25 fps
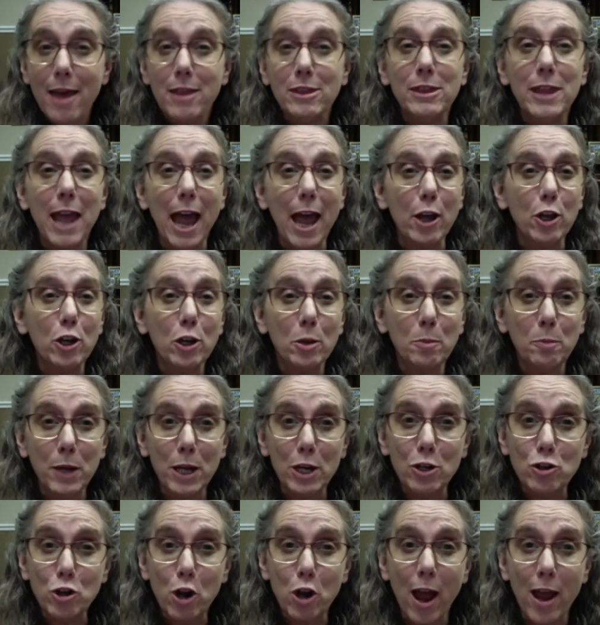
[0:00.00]
That could
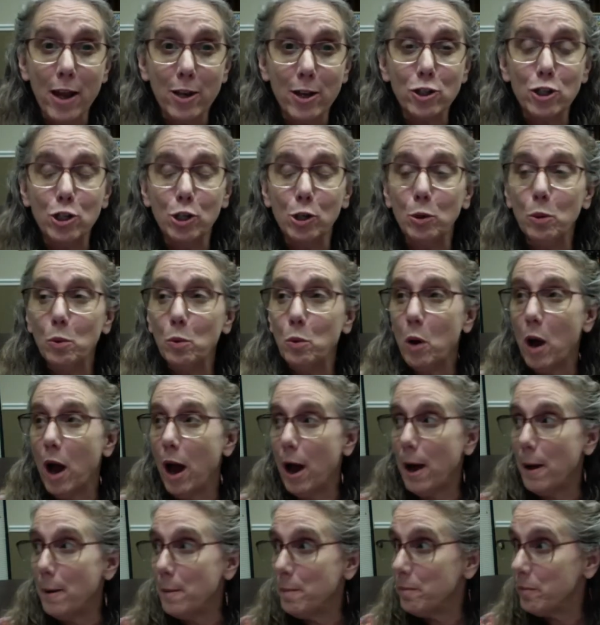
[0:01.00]
be trying
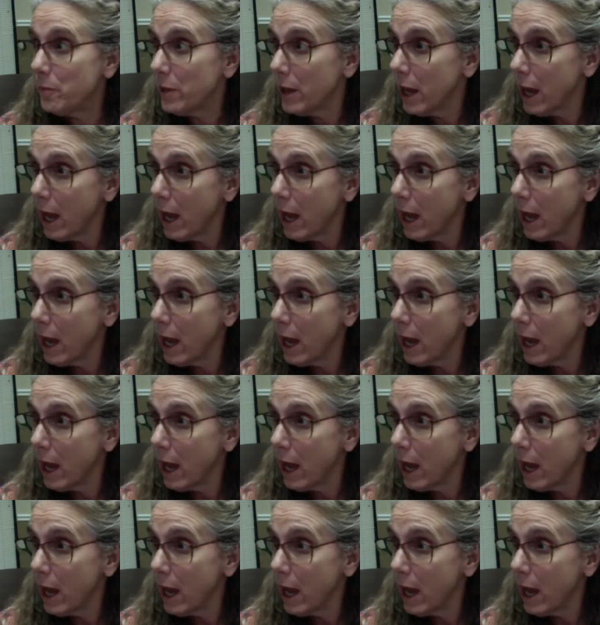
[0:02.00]
to